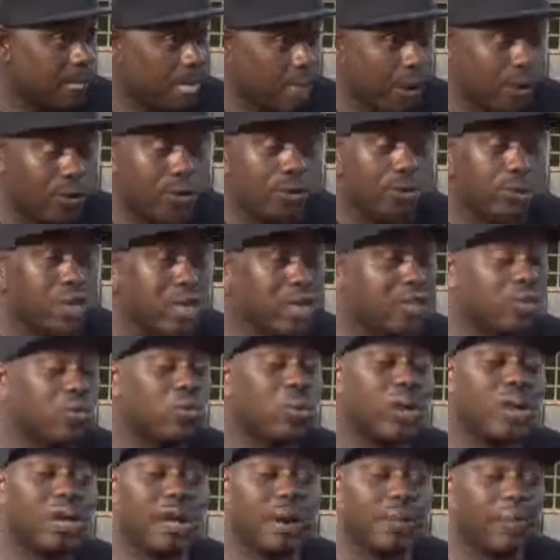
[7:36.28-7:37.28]
You don't just
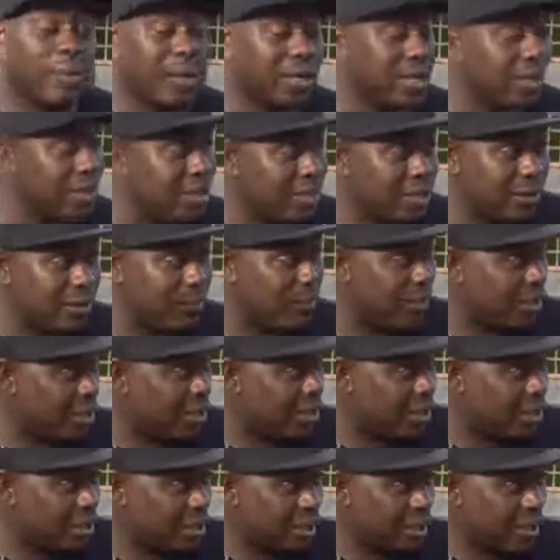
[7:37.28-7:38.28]
wake up and get a pet.
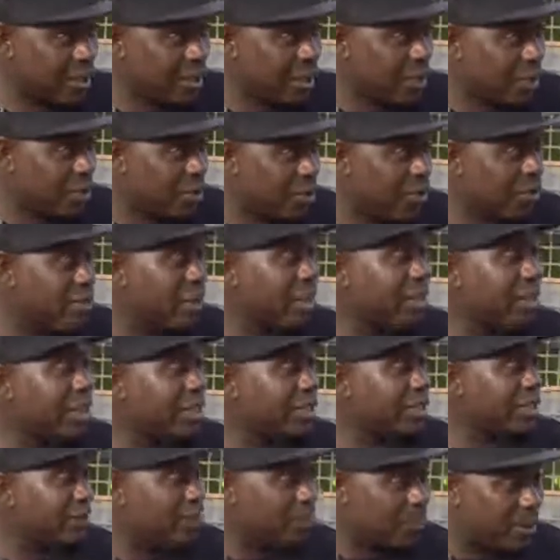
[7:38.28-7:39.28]
You may
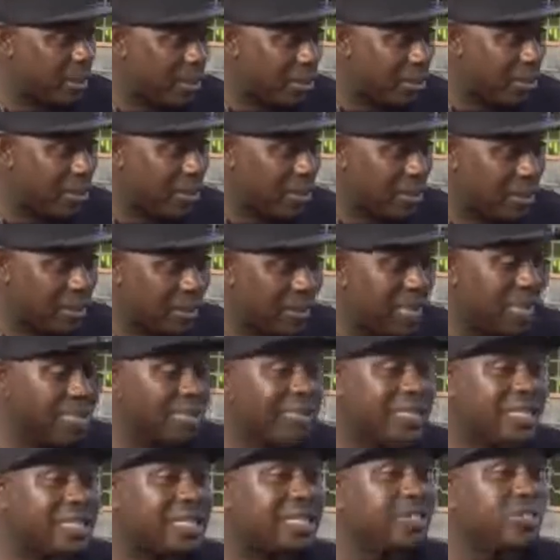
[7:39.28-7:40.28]
get a pet that
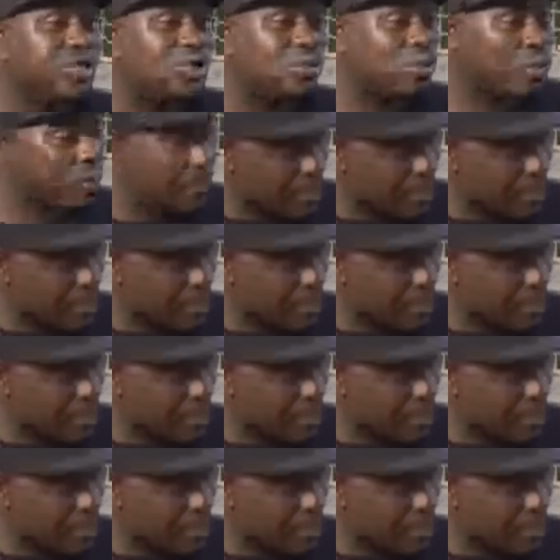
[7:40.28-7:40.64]
sheds too